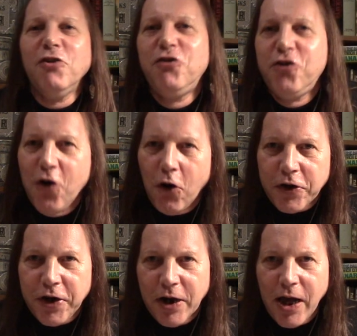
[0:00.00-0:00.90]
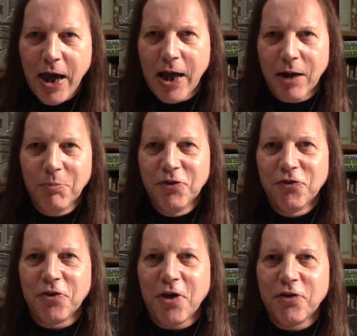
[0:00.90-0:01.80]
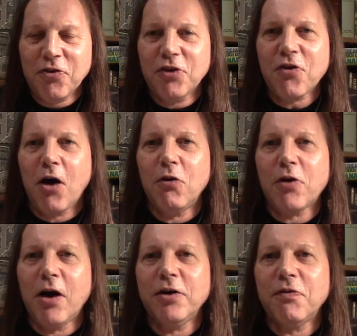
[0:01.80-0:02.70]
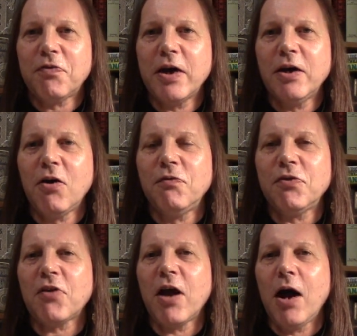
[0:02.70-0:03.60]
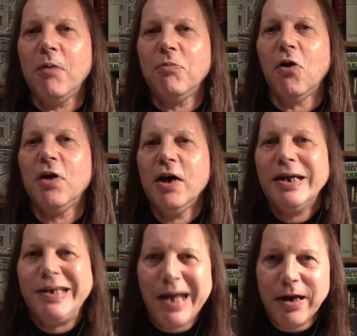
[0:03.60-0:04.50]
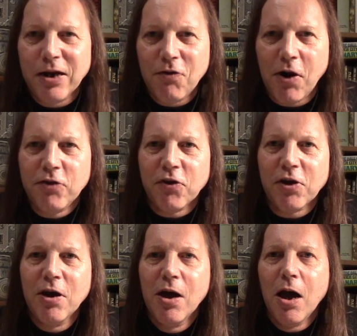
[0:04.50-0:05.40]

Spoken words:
a jocular element to this whole kind of thing, and obviously I'm not denigrating